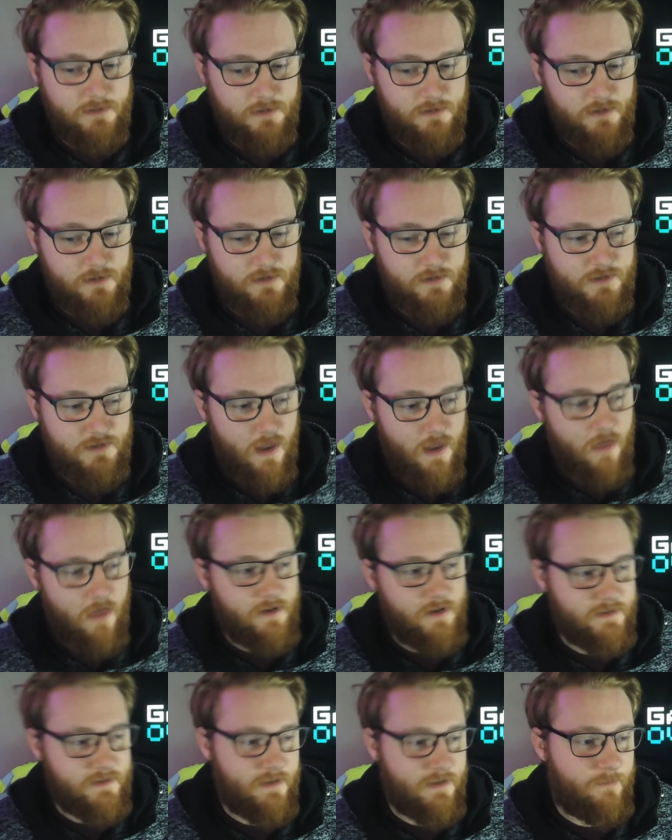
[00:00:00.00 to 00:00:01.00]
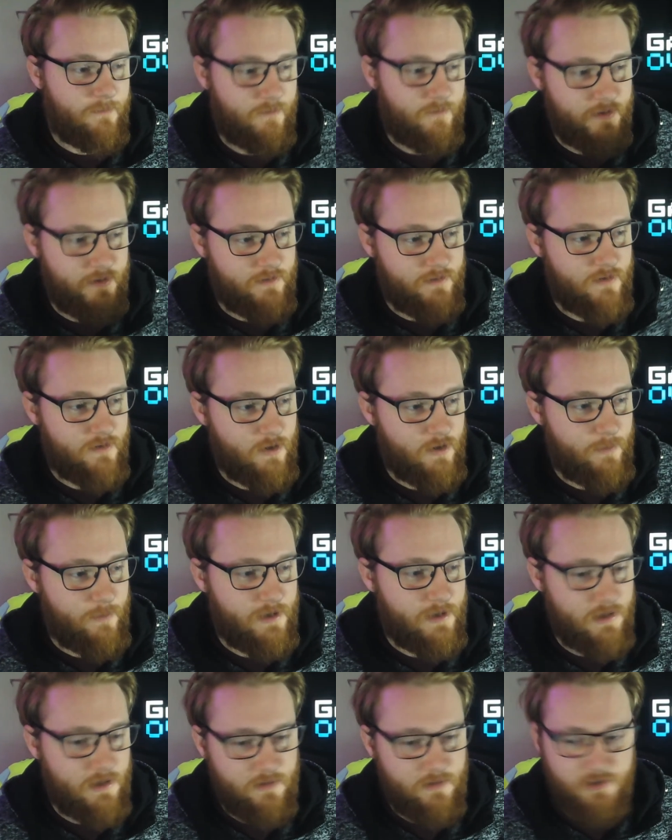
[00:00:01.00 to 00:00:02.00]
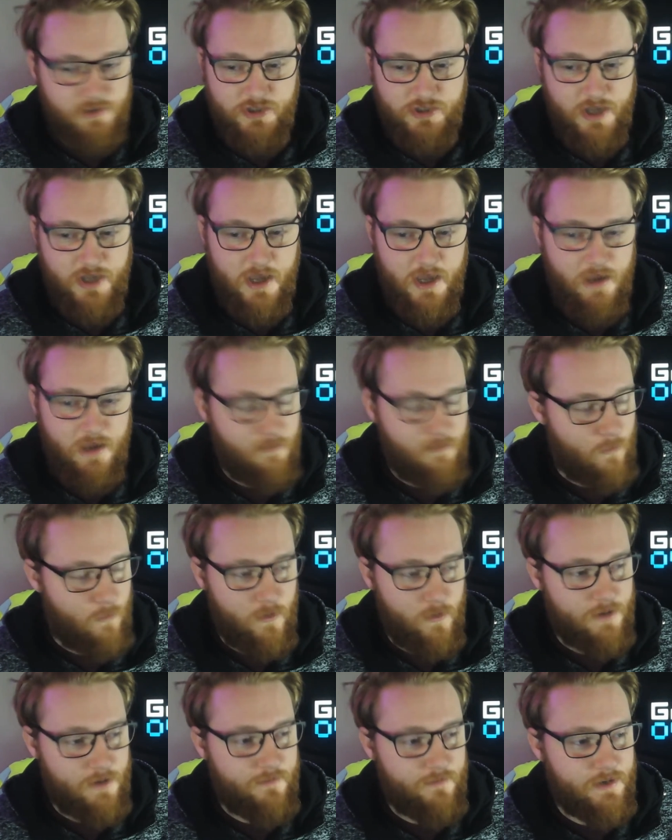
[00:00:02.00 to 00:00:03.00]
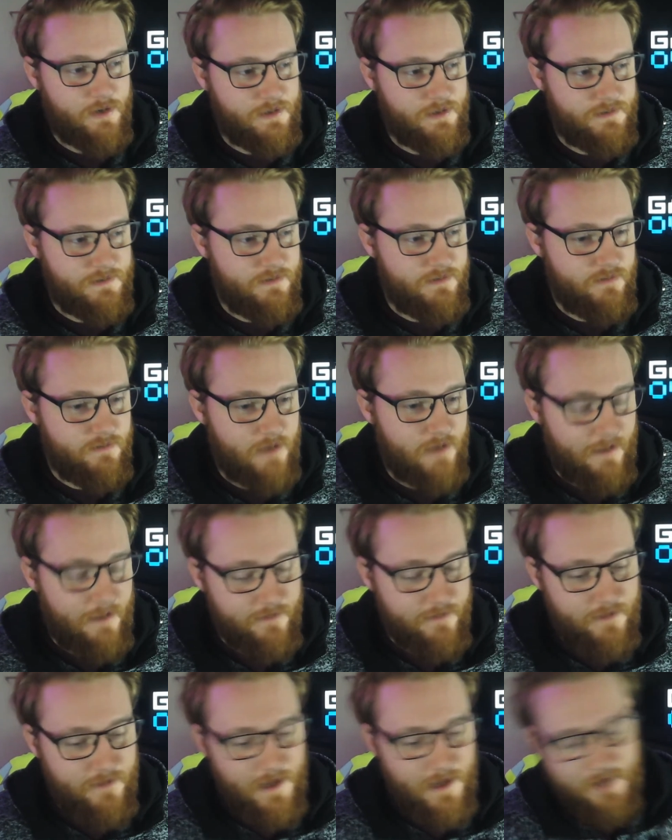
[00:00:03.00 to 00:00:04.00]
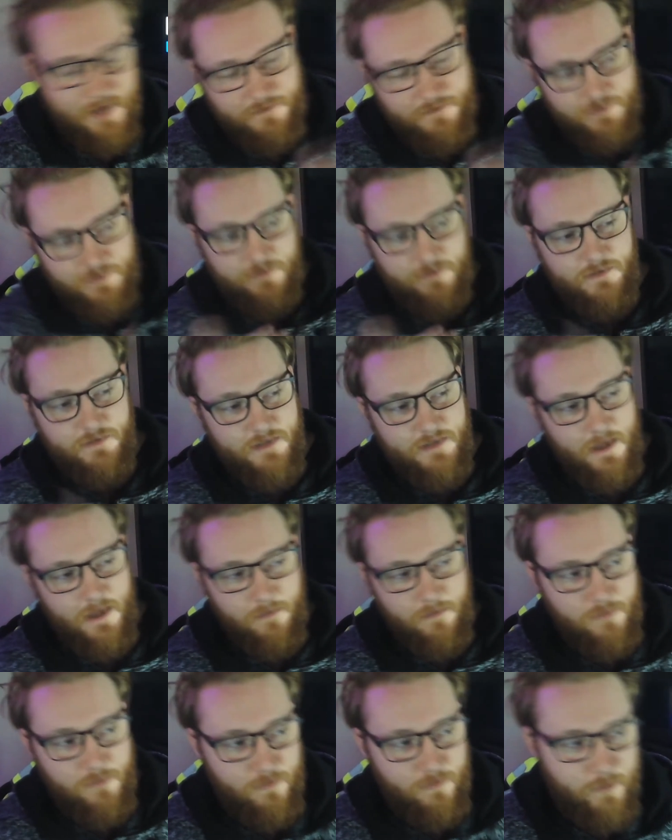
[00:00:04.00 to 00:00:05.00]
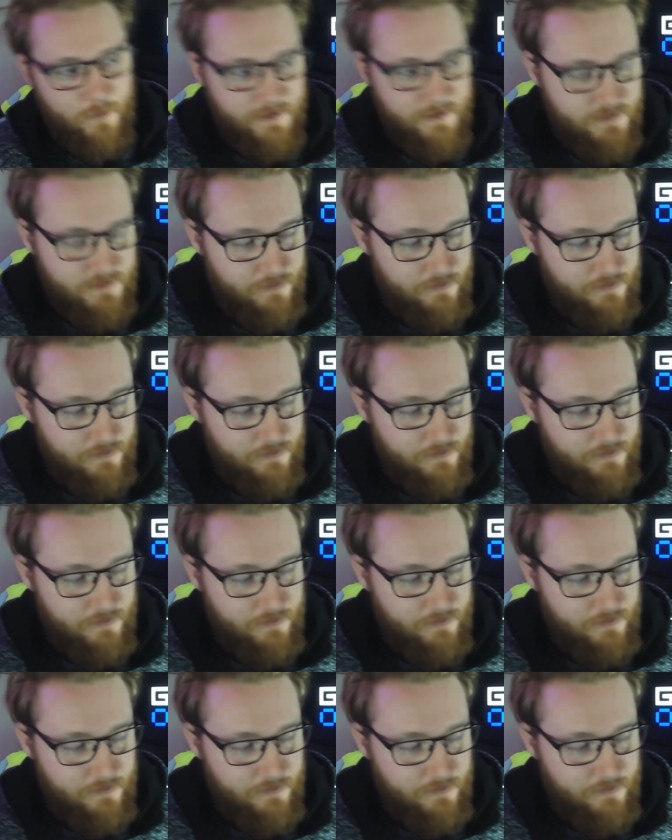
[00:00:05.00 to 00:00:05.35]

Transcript: to like something, comment, share, whatever it is. And then they have to do the same on week two.